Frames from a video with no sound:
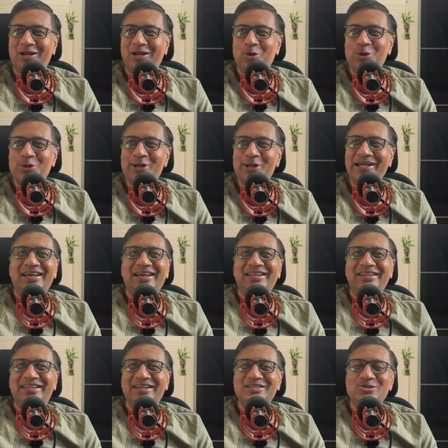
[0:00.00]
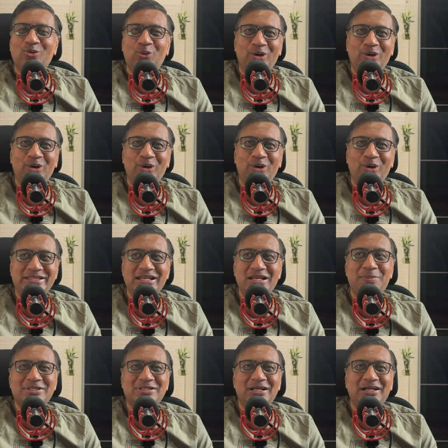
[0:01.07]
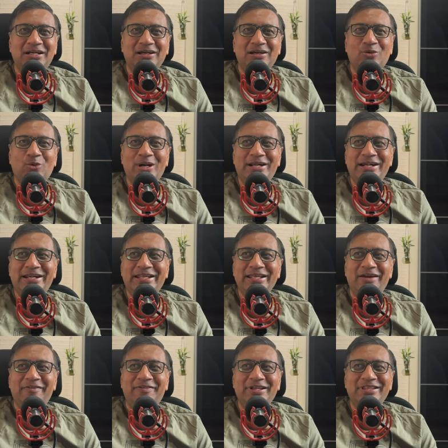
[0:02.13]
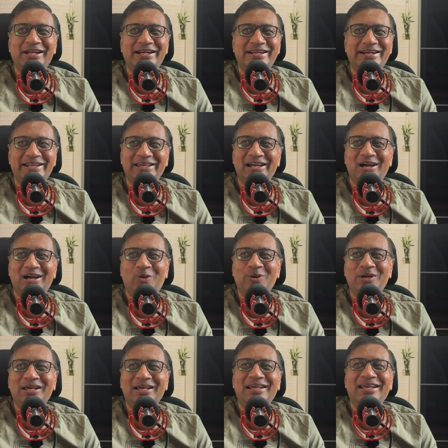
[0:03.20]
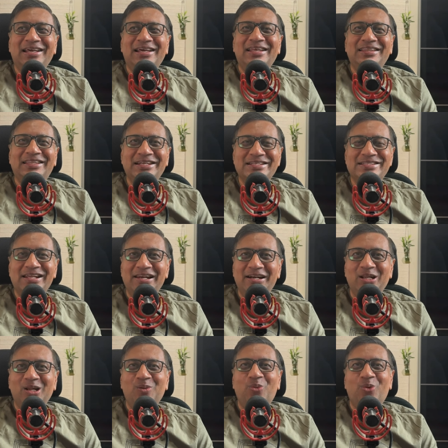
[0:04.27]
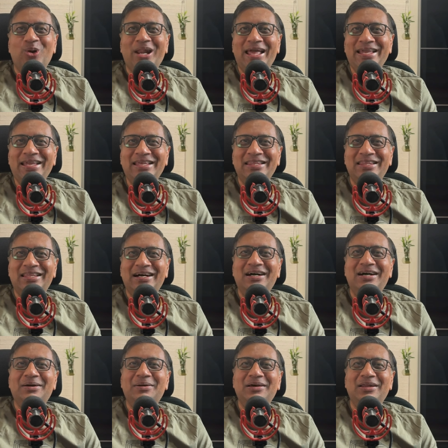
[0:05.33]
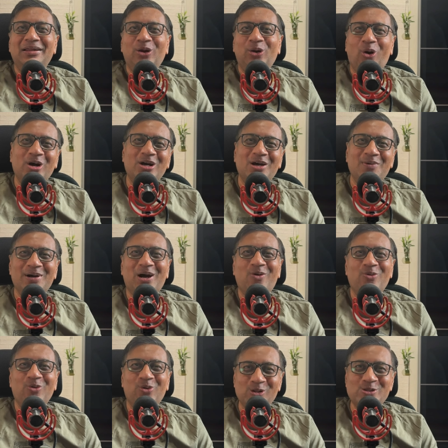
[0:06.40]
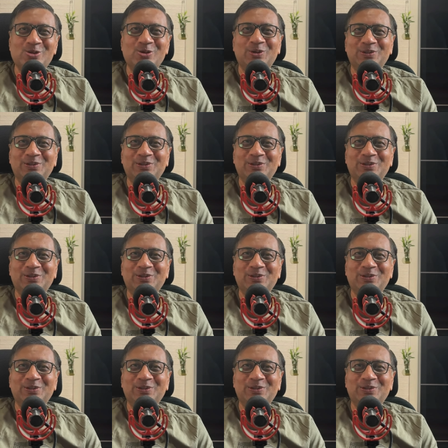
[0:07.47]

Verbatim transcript: out today. There is only 33% quantity left in the trading account. There is a little more lying in the long term account also